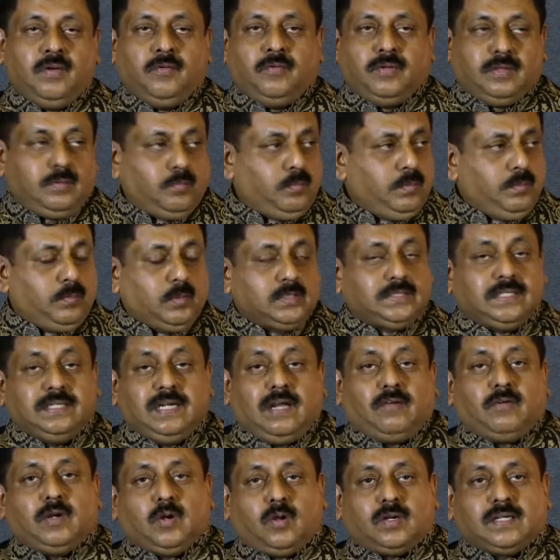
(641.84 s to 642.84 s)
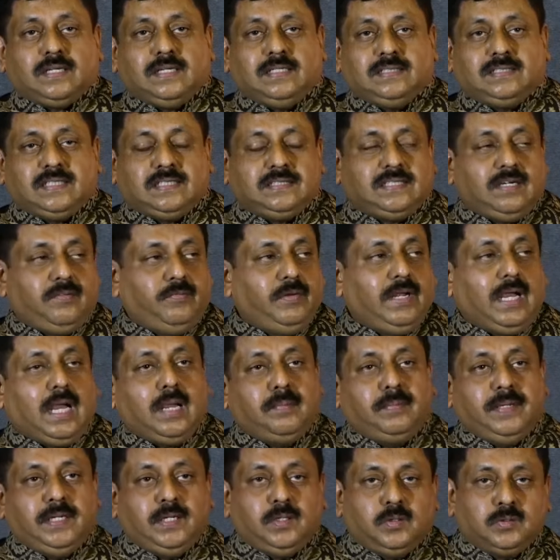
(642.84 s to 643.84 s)
Because in our organization, we have
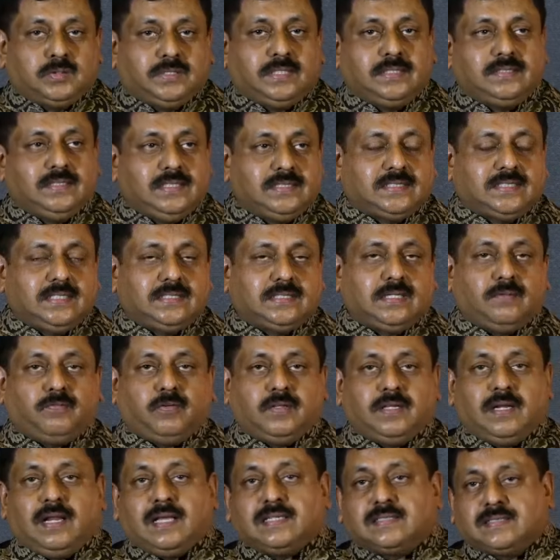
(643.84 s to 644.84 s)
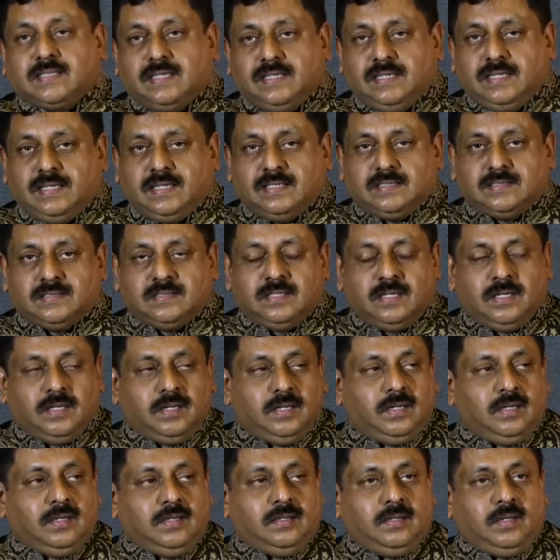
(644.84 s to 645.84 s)
been using this system for the last 10 years.
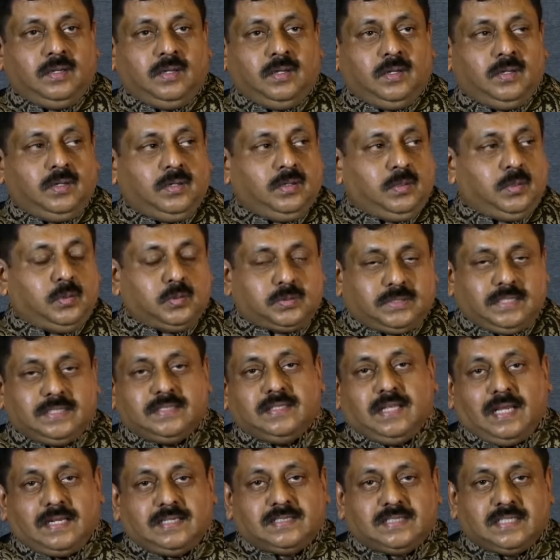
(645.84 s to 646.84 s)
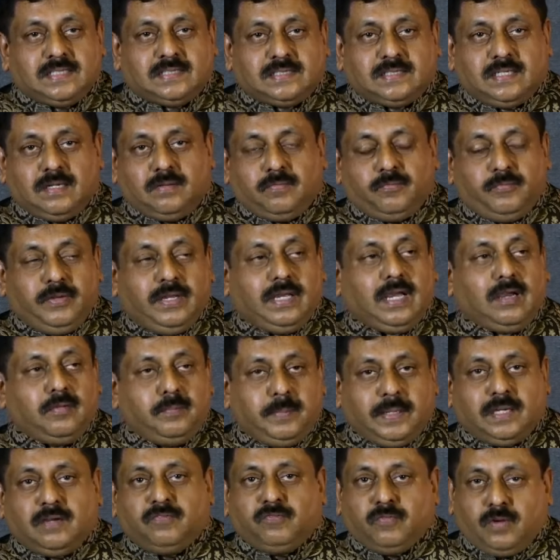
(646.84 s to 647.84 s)
Using that system, we have
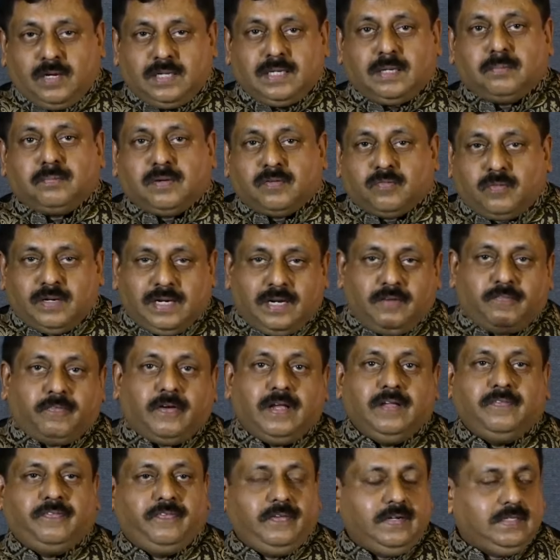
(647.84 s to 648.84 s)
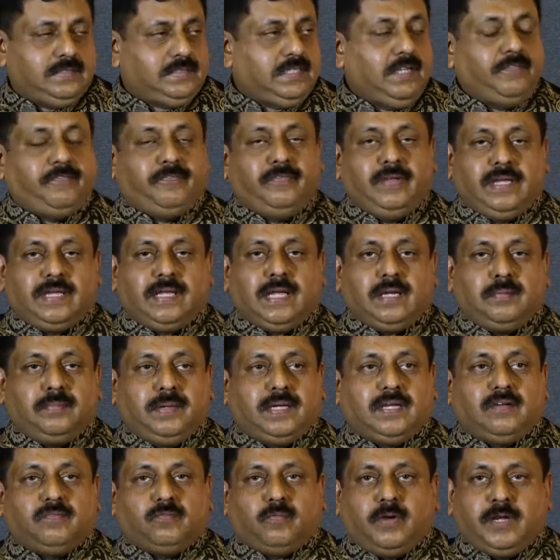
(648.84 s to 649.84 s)
become world number 1 in 5 fields. If we can
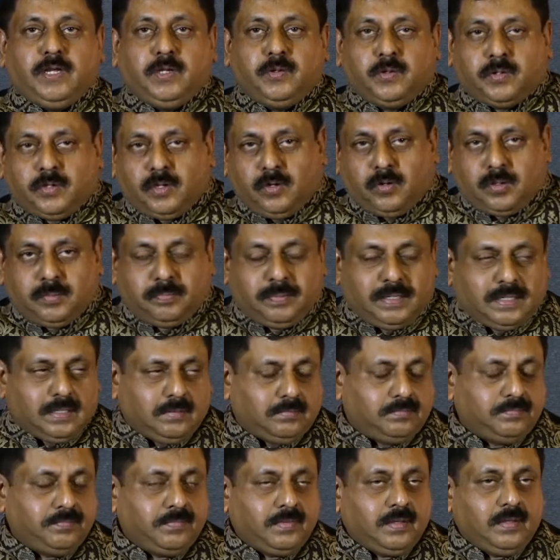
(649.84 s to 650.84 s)
become, why you cannot become?